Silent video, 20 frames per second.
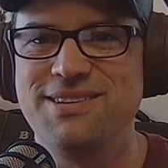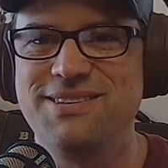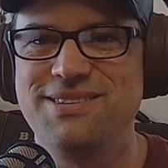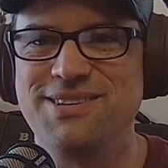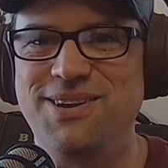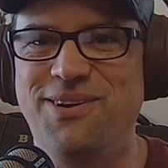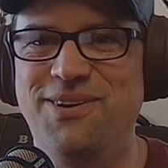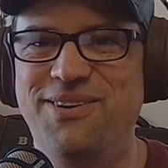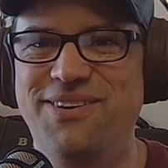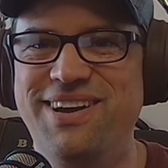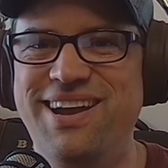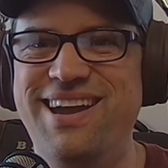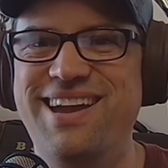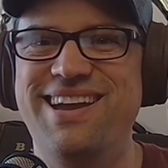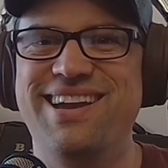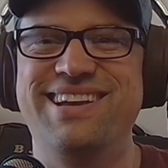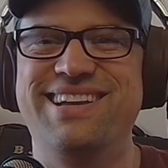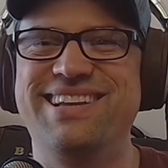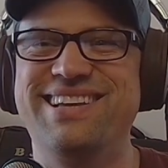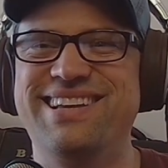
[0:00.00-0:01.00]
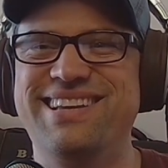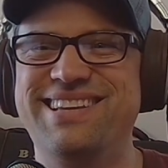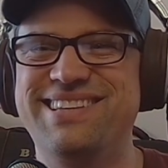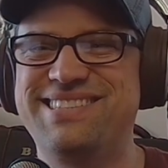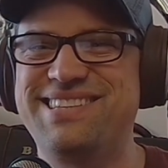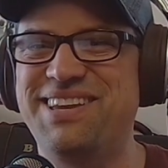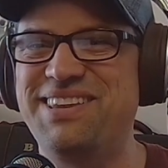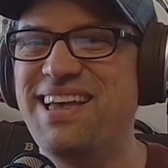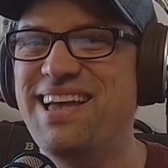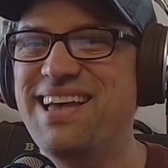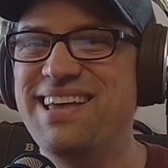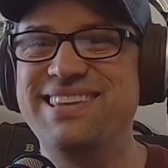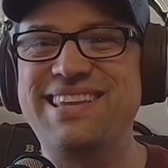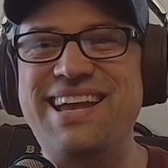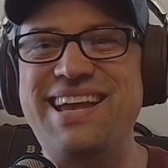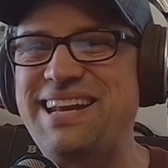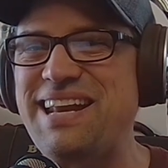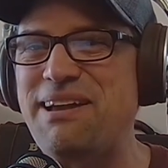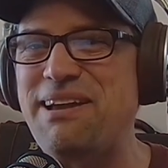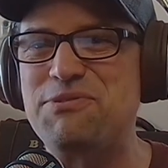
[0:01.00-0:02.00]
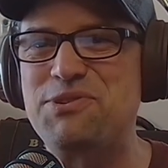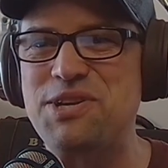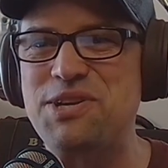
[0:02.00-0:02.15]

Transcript: So, so they could have